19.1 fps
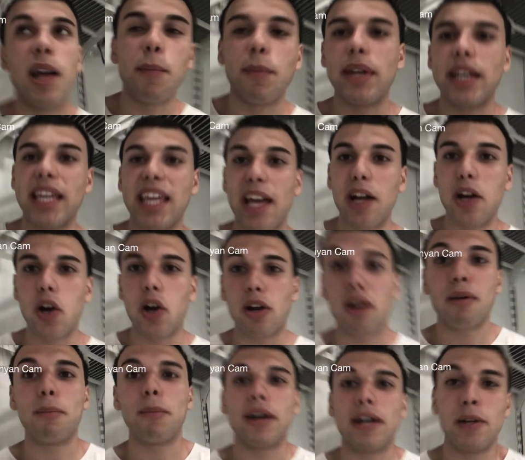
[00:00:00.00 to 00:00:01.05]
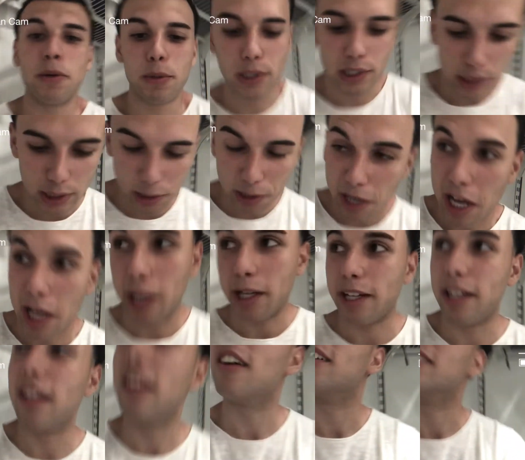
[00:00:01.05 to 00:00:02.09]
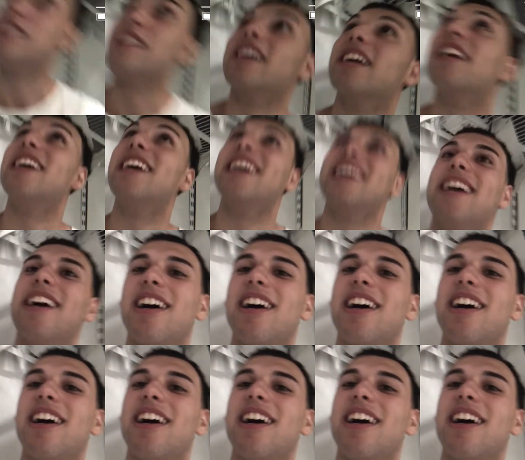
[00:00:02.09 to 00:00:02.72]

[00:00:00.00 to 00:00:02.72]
gonna get caught up by a worker hiding under here.